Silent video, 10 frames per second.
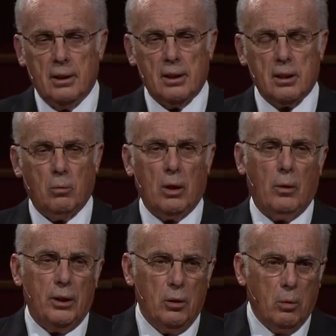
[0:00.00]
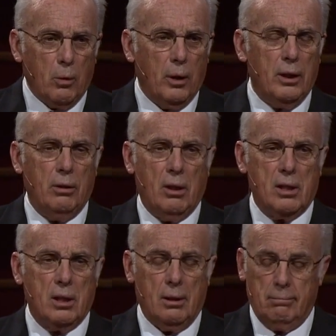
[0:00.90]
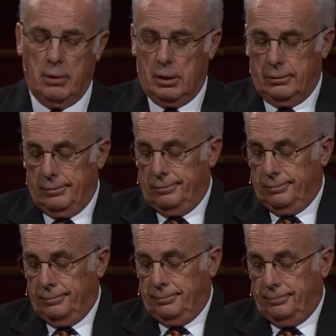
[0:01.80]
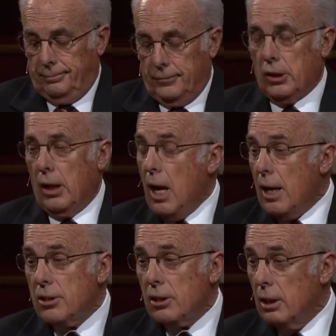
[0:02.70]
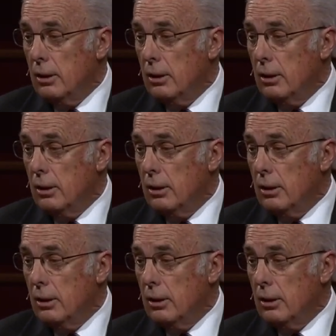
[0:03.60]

he said, What do I do? What do I do? I said, You can ask.